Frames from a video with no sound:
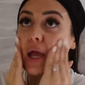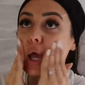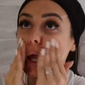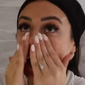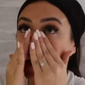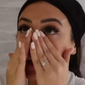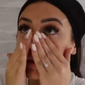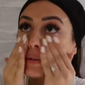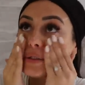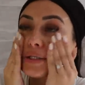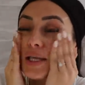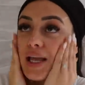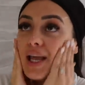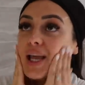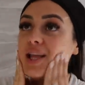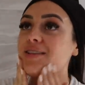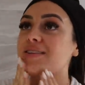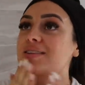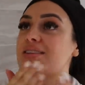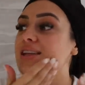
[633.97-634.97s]
It's
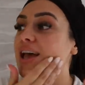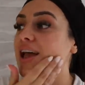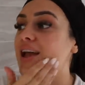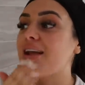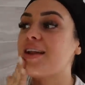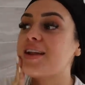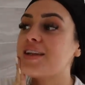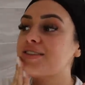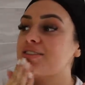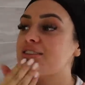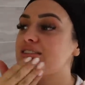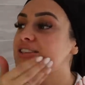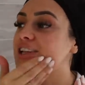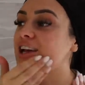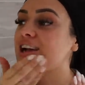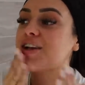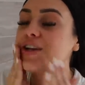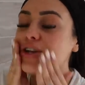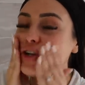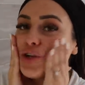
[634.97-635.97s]
insane, it's just
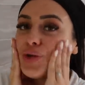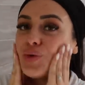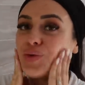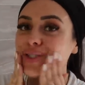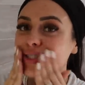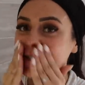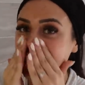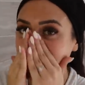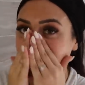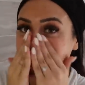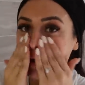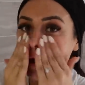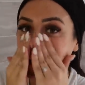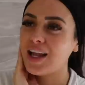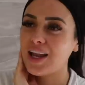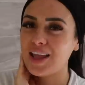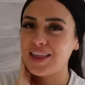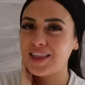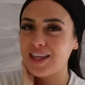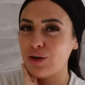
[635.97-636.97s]
like a new scent.
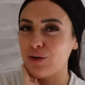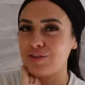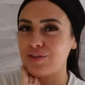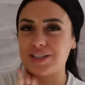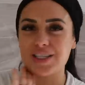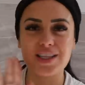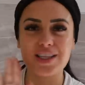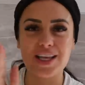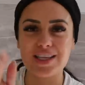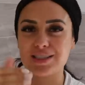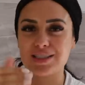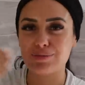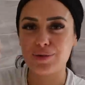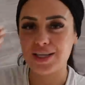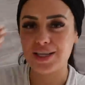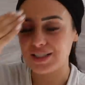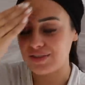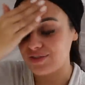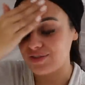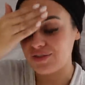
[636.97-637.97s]
And I think obviously there's some
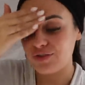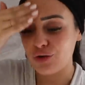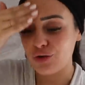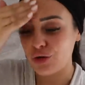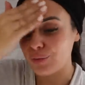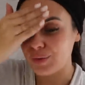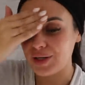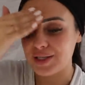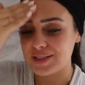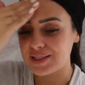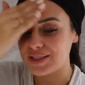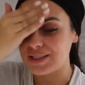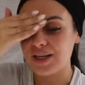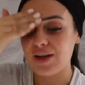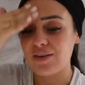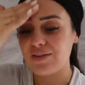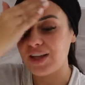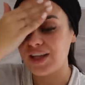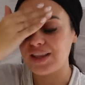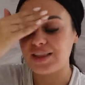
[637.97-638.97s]
like different formulas and
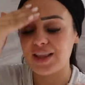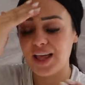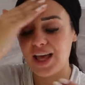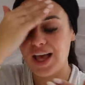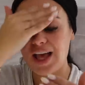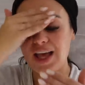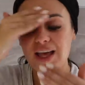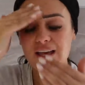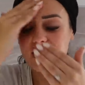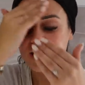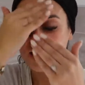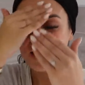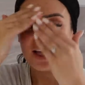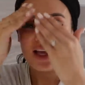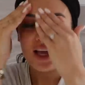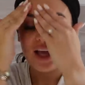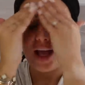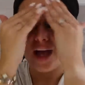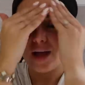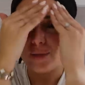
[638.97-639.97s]
stuff in there
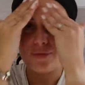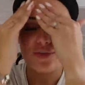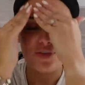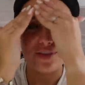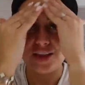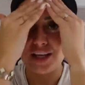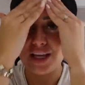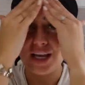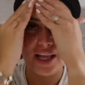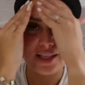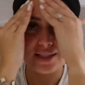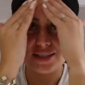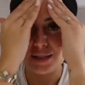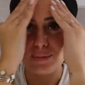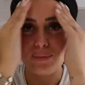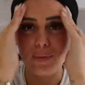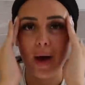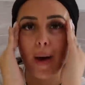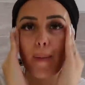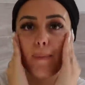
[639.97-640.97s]
um, for the
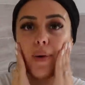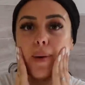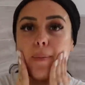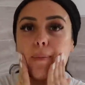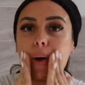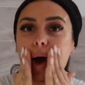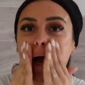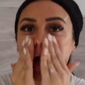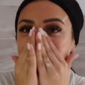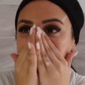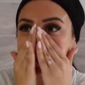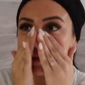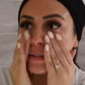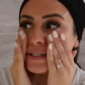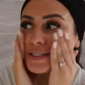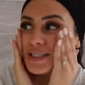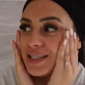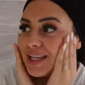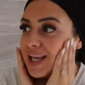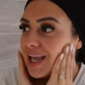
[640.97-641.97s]
cleansing balm. But my
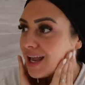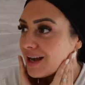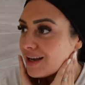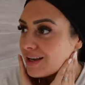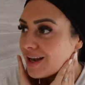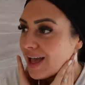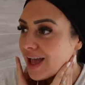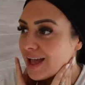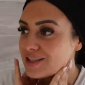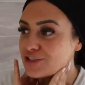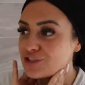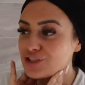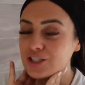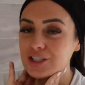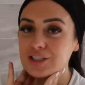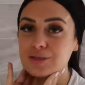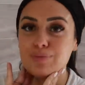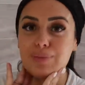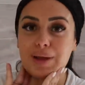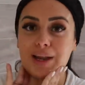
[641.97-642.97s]
skin has
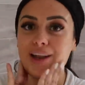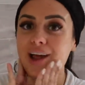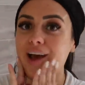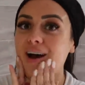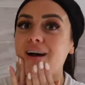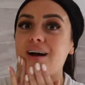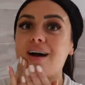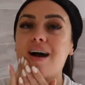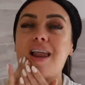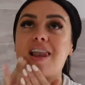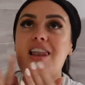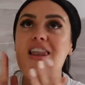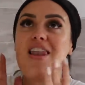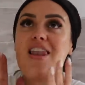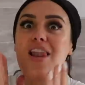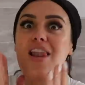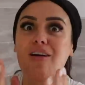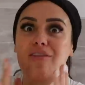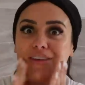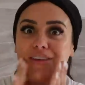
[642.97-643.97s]
just been
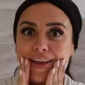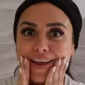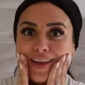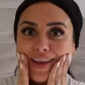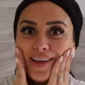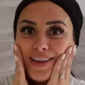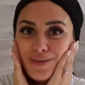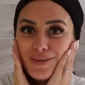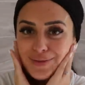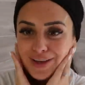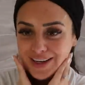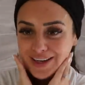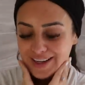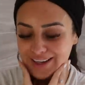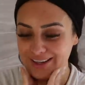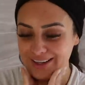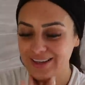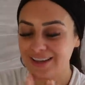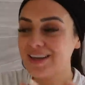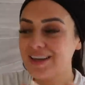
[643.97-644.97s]
loving it at the
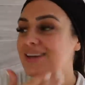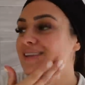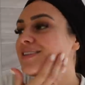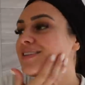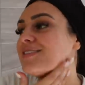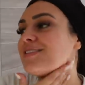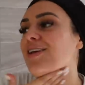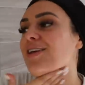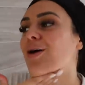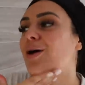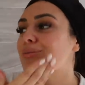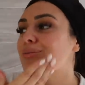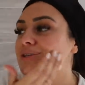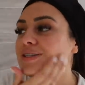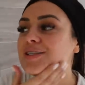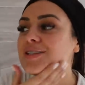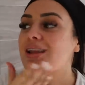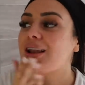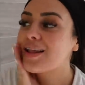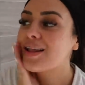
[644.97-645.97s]
minute. So I'm
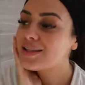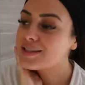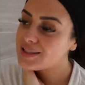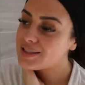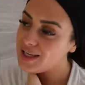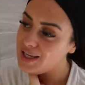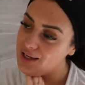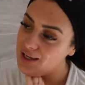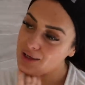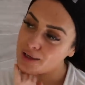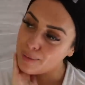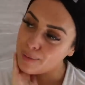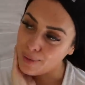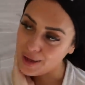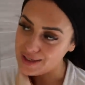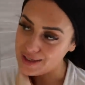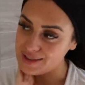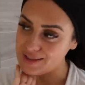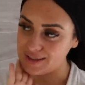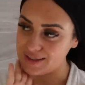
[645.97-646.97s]
just cleansing
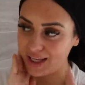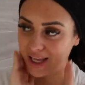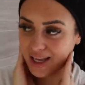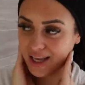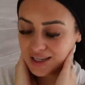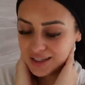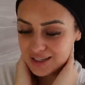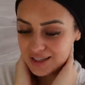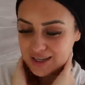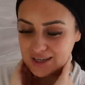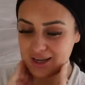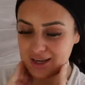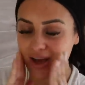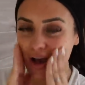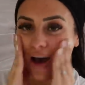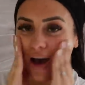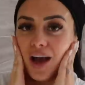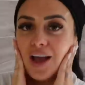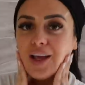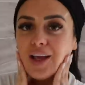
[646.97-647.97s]
my skin
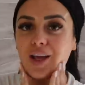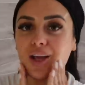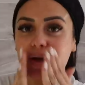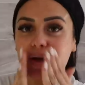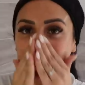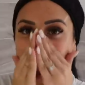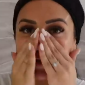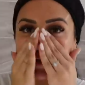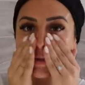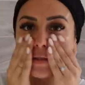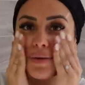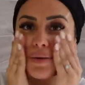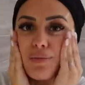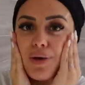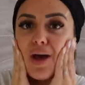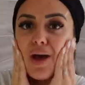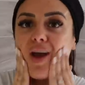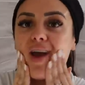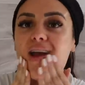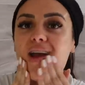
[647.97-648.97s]
I used
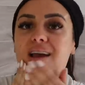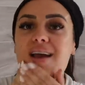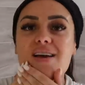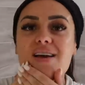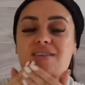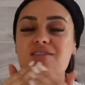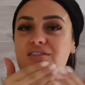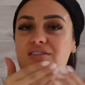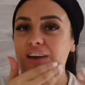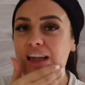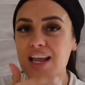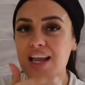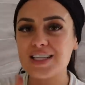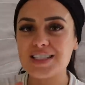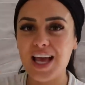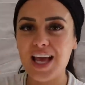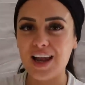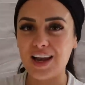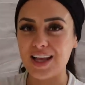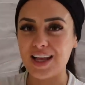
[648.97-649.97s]
my fake
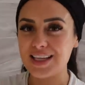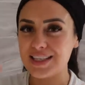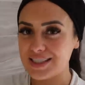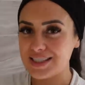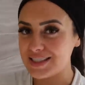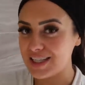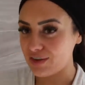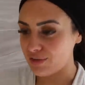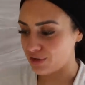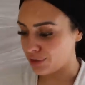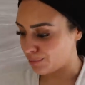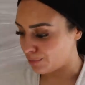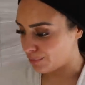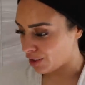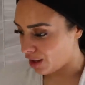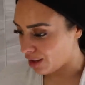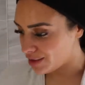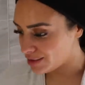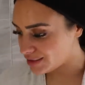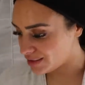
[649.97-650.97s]
tan like serum
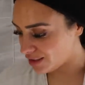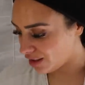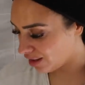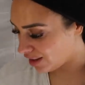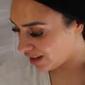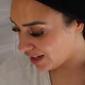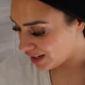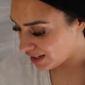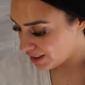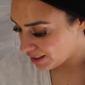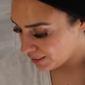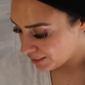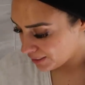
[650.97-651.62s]
last night.